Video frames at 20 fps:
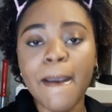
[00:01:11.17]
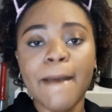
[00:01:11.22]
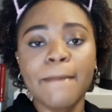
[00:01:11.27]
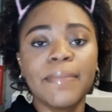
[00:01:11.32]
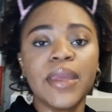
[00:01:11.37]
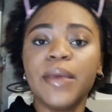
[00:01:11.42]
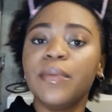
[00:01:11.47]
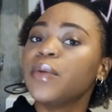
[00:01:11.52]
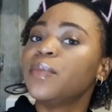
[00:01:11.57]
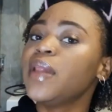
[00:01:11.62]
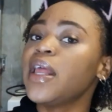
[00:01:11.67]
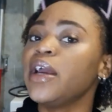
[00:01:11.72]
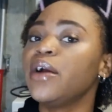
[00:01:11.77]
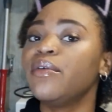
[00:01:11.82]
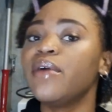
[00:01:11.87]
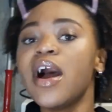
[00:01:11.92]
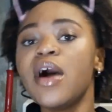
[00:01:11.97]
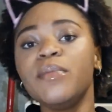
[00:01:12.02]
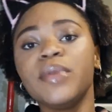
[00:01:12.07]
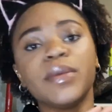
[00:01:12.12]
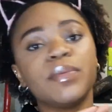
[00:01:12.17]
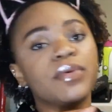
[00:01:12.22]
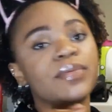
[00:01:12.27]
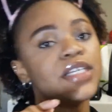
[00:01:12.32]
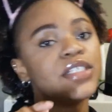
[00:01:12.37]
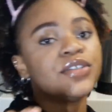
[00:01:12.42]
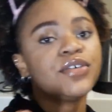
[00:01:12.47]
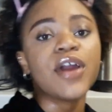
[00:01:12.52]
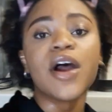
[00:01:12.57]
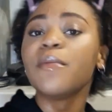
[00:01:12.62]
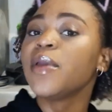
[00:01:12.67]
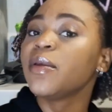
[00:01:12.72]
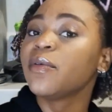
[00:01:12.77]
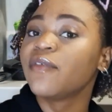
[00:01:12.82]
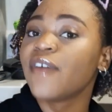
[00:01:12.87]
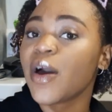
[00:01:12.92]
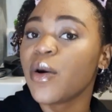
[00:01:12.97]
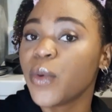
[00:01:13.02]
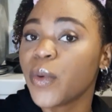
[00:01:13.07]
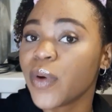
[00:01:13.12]
People play around, people mess around, people
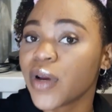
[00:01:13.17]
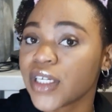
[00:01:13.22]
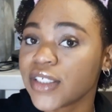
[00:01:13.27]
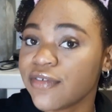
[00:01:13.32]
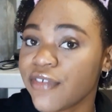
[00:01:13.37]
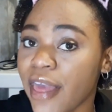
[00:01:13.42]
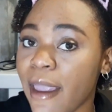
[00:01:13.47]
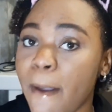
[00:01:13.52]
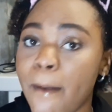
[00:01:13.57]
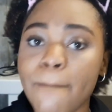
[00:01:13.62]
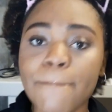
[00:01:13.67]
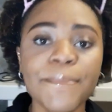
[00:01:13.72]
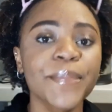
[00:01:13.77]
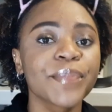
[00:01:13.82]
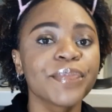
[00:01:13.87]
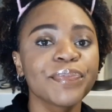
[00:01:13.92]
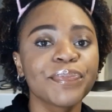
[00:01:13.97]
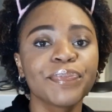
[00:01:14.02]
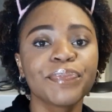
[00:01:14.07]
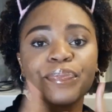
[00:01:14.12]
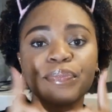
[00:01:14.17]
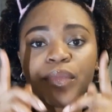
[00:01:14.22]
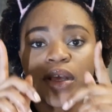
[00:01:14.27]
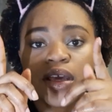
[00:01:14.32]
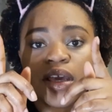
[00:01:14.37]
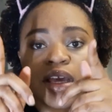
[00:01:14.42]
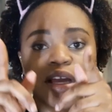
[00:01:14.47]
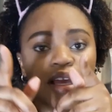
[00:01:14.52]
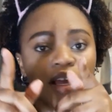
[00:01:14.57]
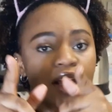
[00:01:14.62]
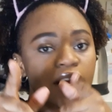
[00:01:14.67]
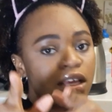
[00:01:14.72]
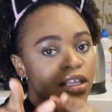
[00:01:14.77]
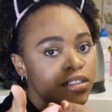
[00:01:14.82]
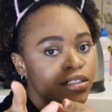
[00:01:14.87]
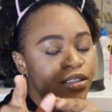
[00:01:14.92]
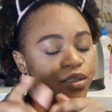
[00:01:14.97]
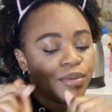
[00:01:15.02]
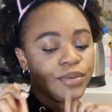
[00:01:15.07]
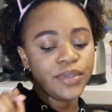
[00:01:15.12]
find what works for them.
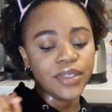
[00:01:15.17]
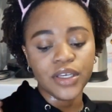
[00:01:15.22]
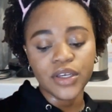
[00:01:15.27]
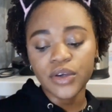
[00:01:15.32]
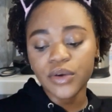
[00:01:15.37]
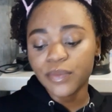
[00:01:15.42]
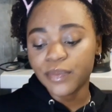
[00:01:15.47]
Do you?